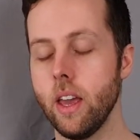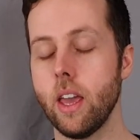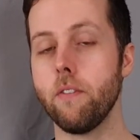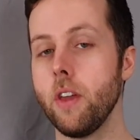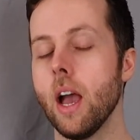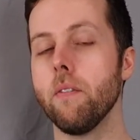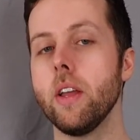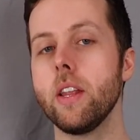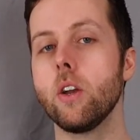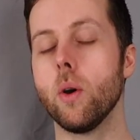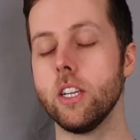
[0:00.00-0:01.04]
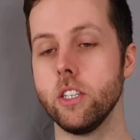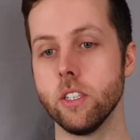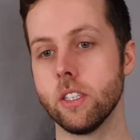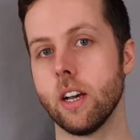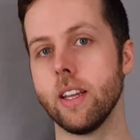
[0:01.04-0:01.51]
If you have any
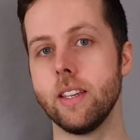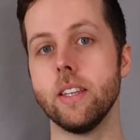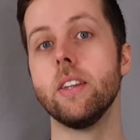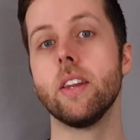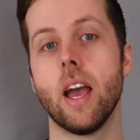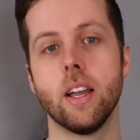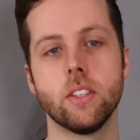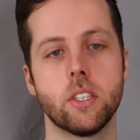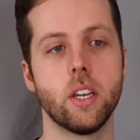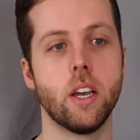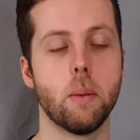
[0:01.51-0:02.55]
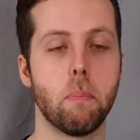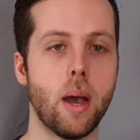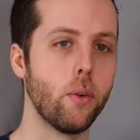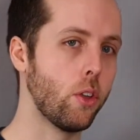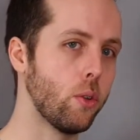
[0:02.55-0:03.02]
questions that I didn't answer
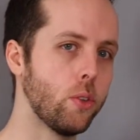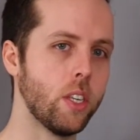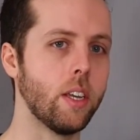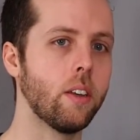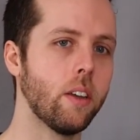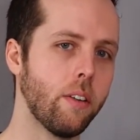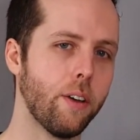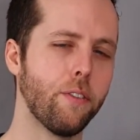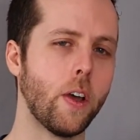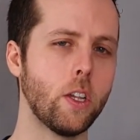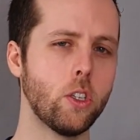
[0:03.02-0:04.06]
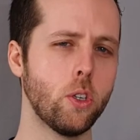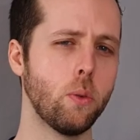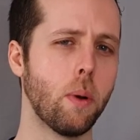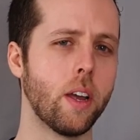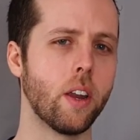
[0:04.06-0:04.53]
about using a
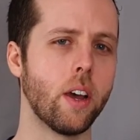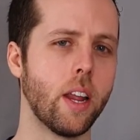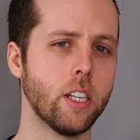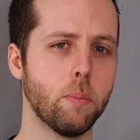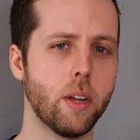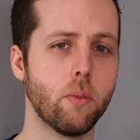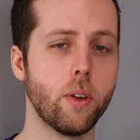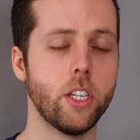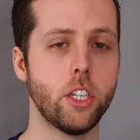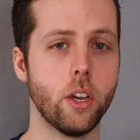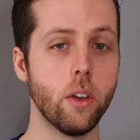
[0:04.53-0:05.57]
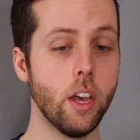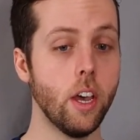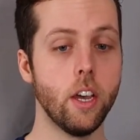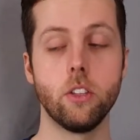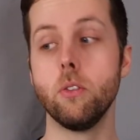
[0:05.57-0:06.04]
32:9 aspect ratio,
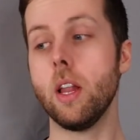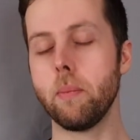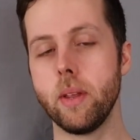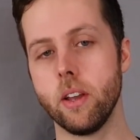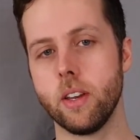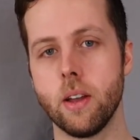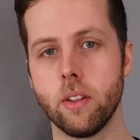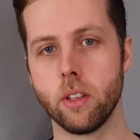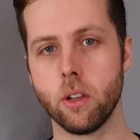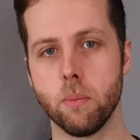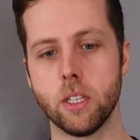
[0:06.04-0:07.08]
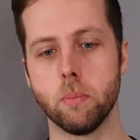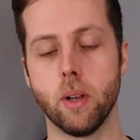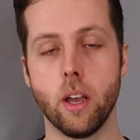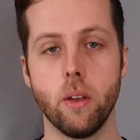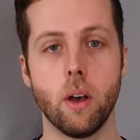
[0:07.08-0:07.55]
do let me know down in the comments
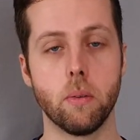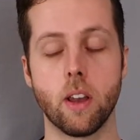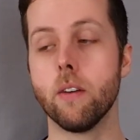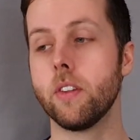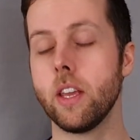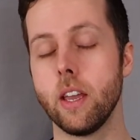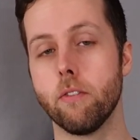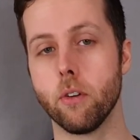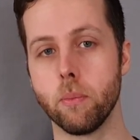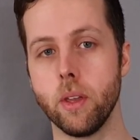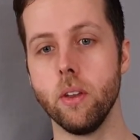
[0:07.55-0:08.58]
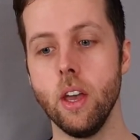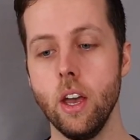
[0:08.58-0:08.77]
below. I would love to hear from you.